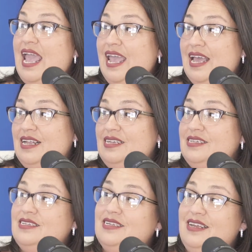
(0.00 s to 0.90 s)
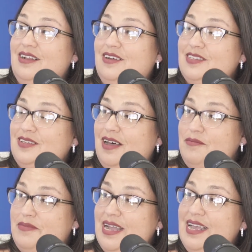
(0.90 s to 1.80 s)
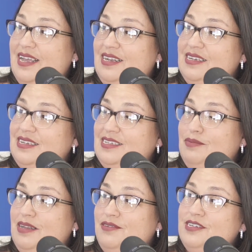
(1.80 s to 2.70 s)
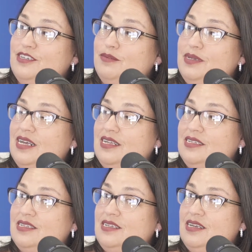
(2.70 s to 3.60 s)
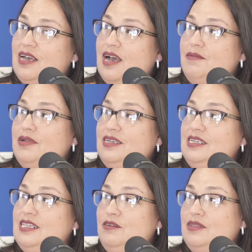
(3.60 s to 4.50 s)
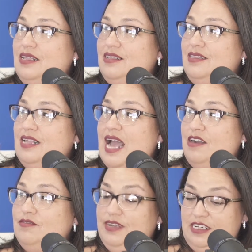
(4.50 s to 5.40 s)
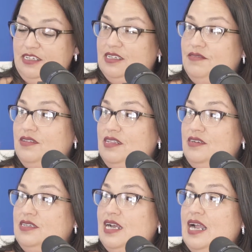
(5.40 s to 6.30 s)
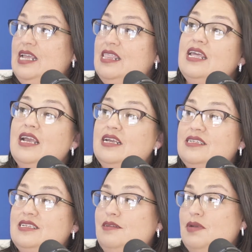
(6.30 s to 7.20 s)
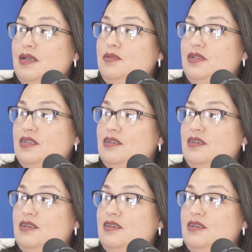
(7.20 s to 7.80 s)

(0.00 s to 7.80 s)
And it also, on my end, it's beneficial because I'm not dealing with the aggravation of the little tiny things, in my opinion.